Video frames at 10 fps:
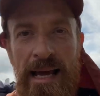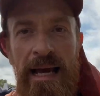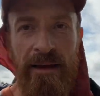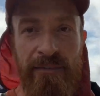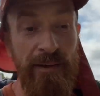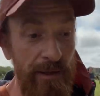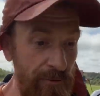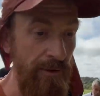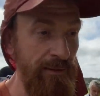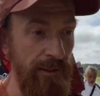I figure
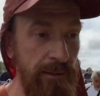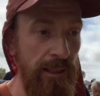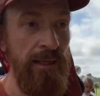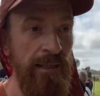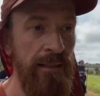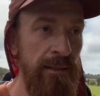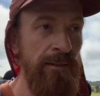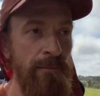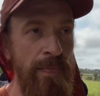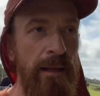out that
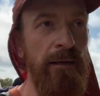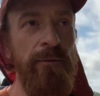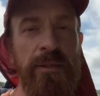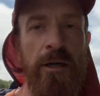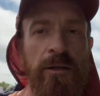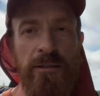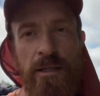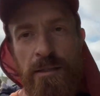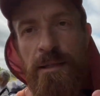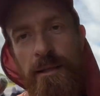
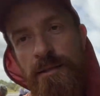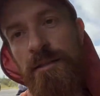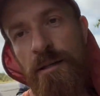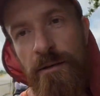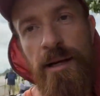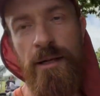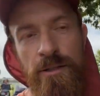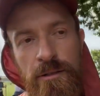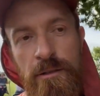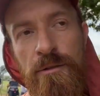that's necessary
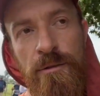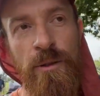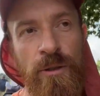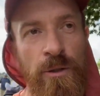actually to